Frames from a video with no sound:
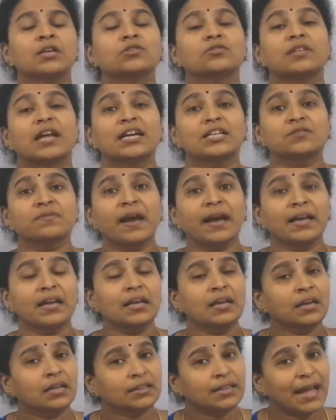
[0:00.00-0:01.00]
So that's
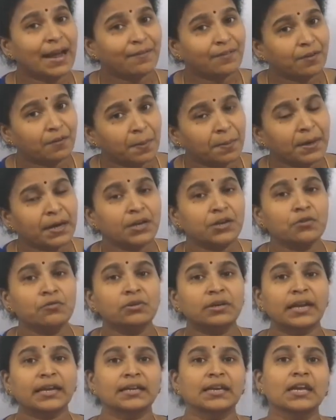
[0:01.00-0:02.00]
why they have developed a
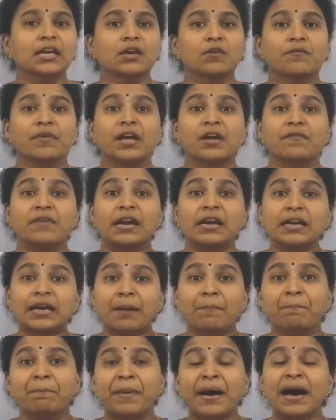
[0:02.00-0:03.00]
new technique where we'll
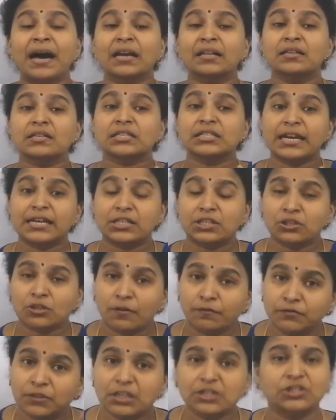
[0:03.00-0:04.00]
compare the sets
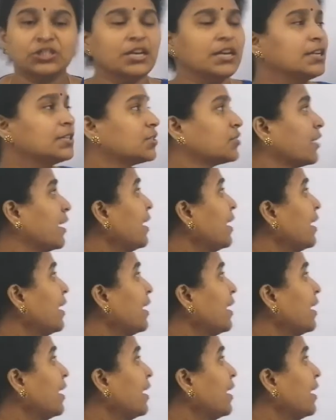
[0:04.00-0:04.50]
of the genes,